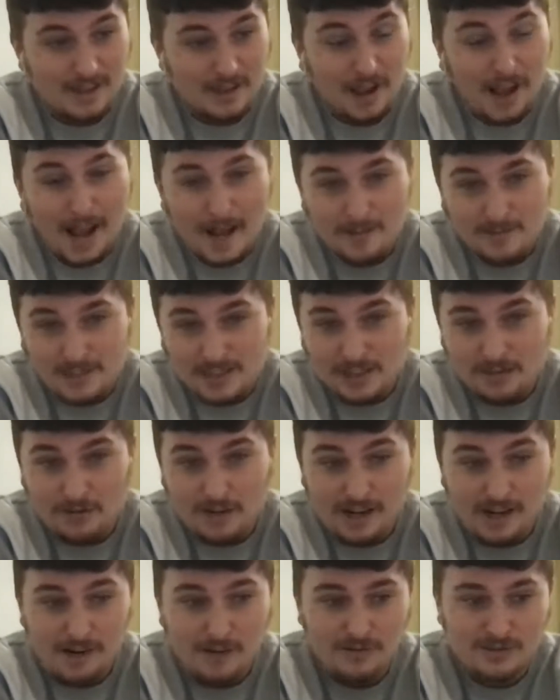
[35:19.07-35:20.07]
empty
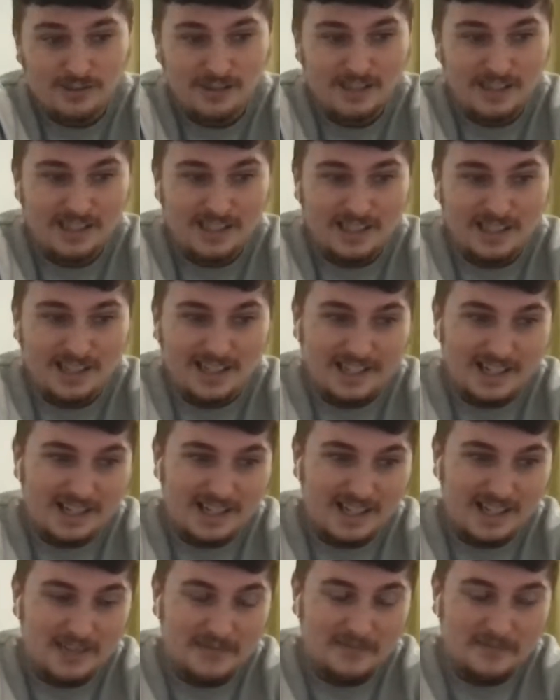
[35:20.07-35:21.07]
crowds.
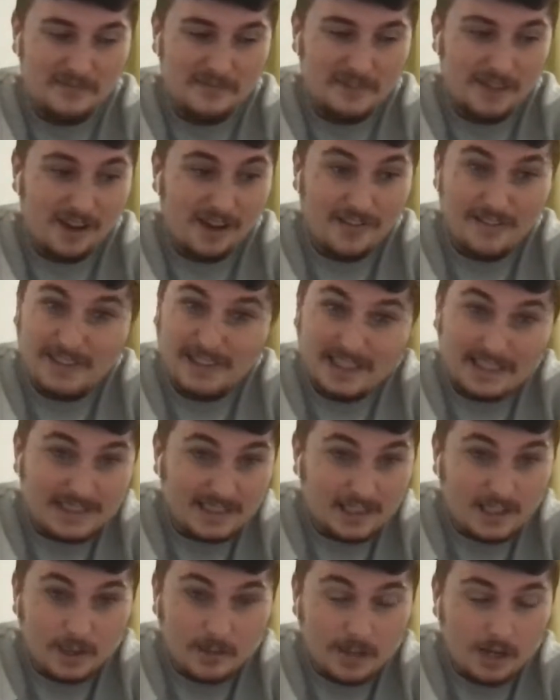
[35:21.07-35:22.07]
Is there
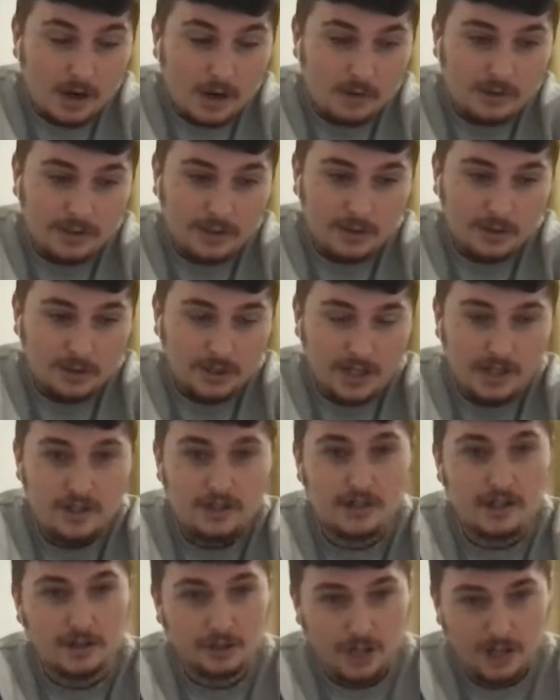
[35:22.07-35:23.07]
going to be wholesale changes?
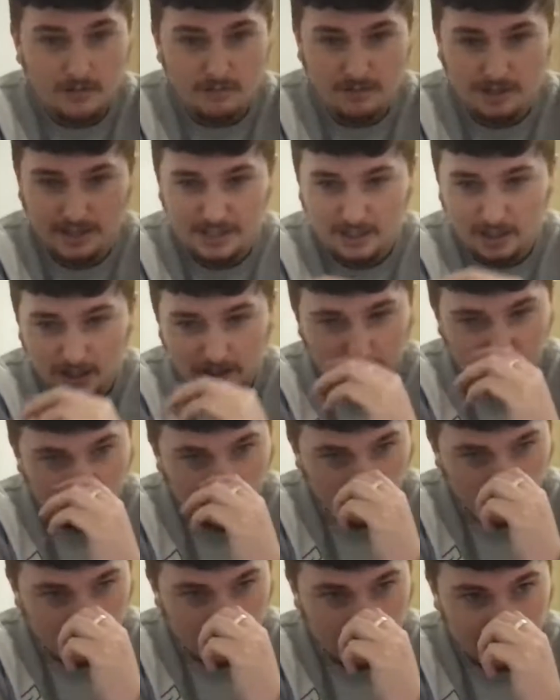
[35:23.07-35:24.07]
Generally, I saw
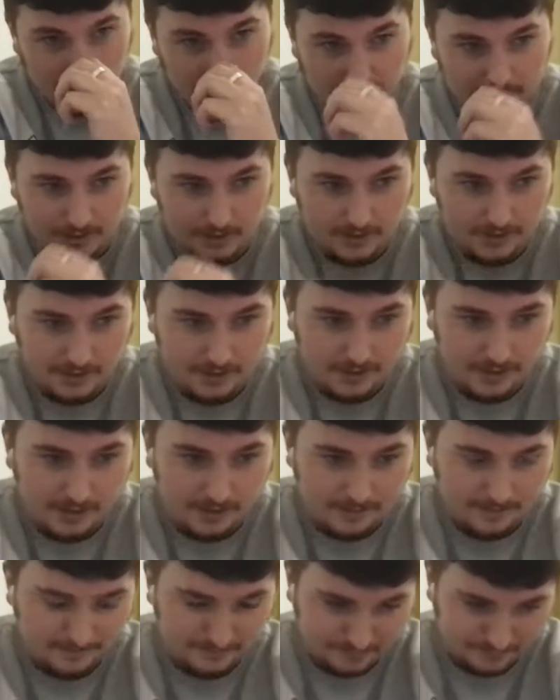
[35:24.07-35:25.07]
the
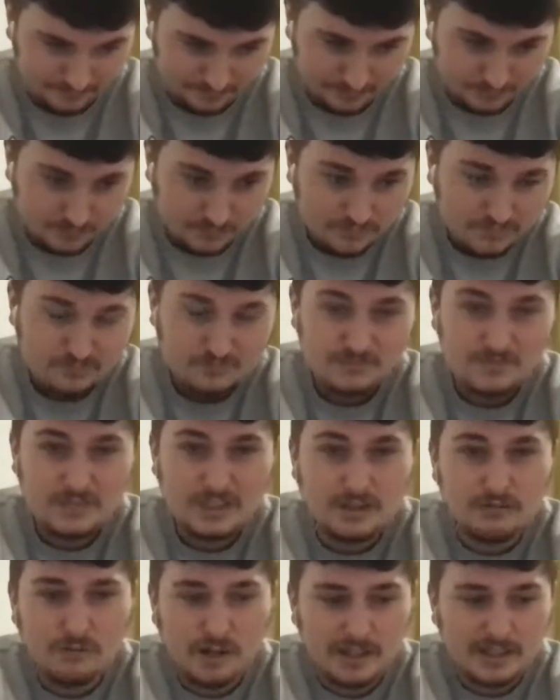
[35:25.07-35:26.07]

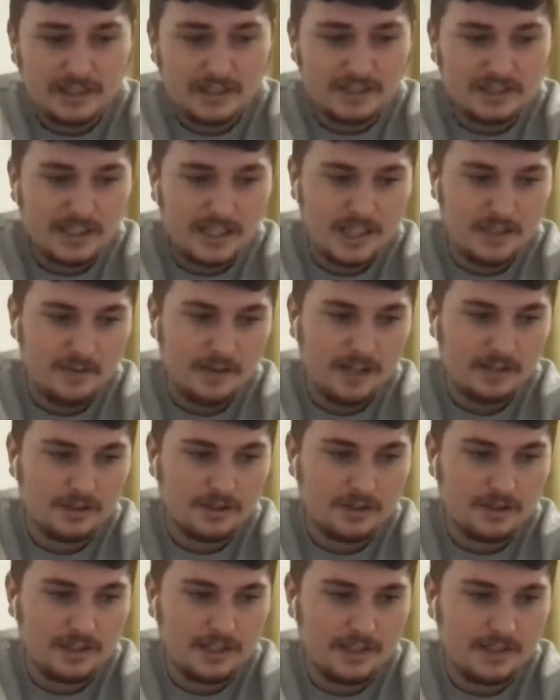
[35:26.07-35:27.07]
running theme
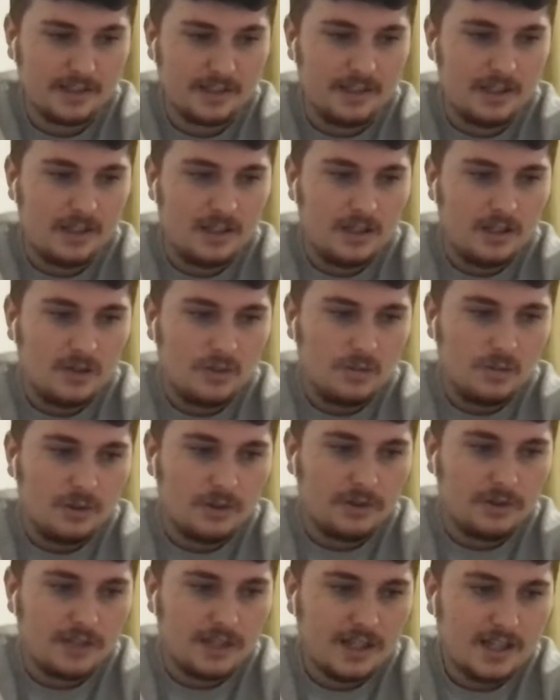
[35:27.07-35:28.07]
actually
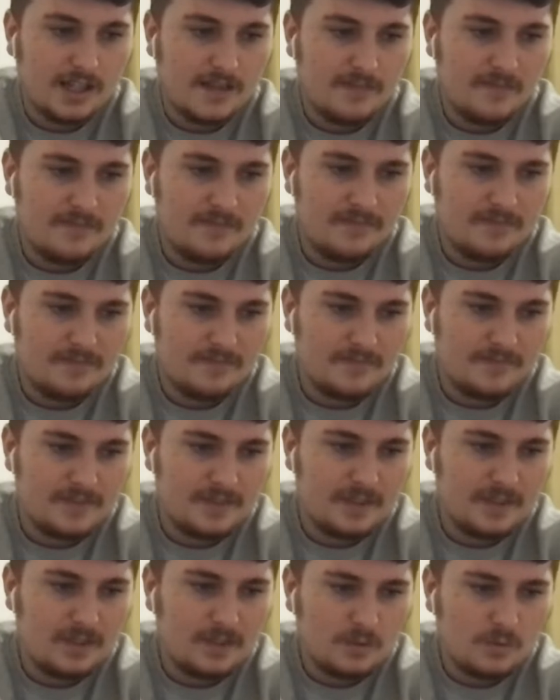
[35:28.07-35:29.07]
was
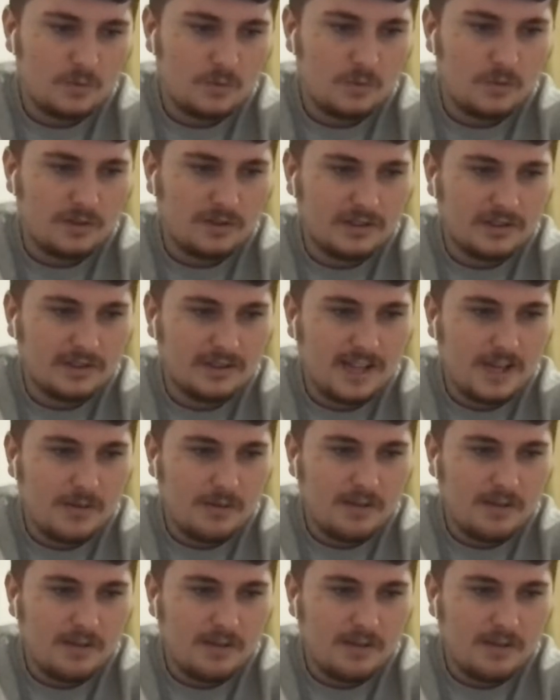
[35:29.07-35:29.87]
that there